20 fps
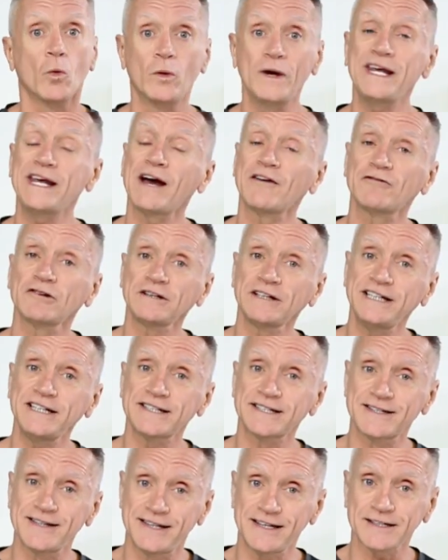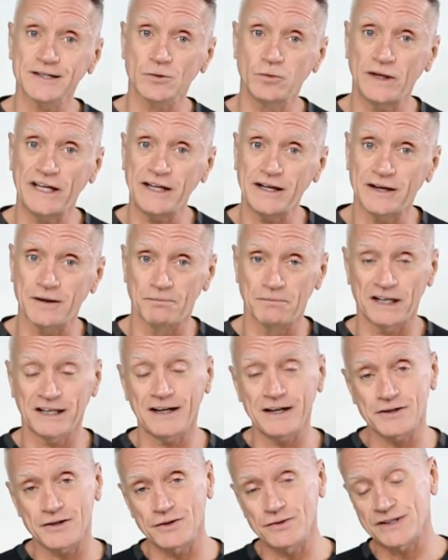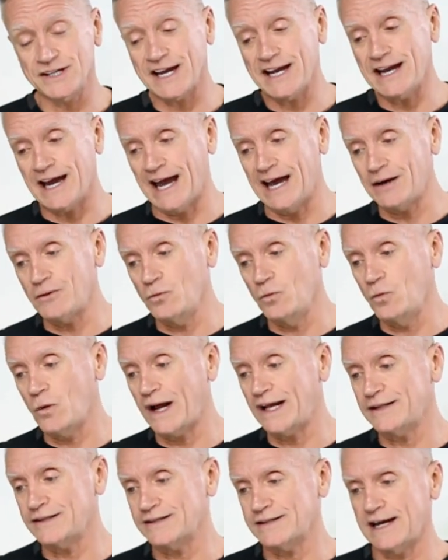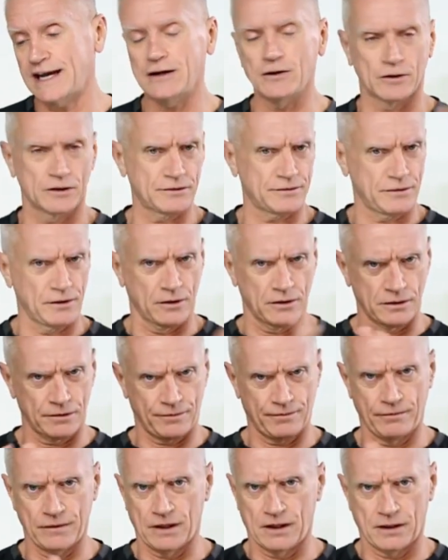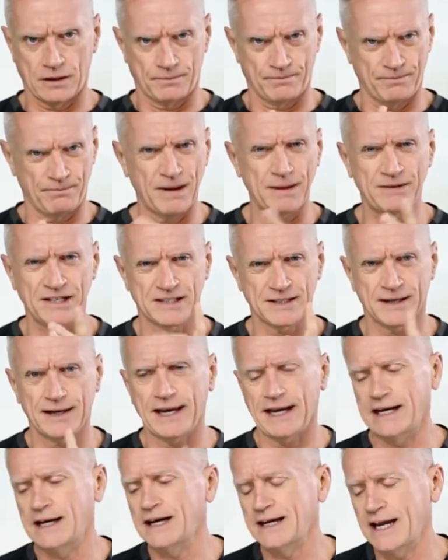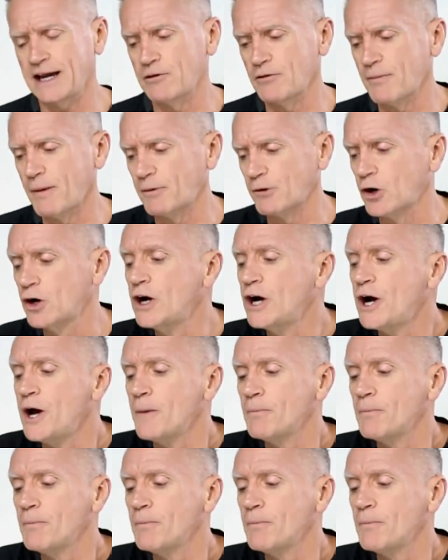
We have released this week, Monday, Tuesday, and Wednesday, or, or um, maybe today, I can't remember.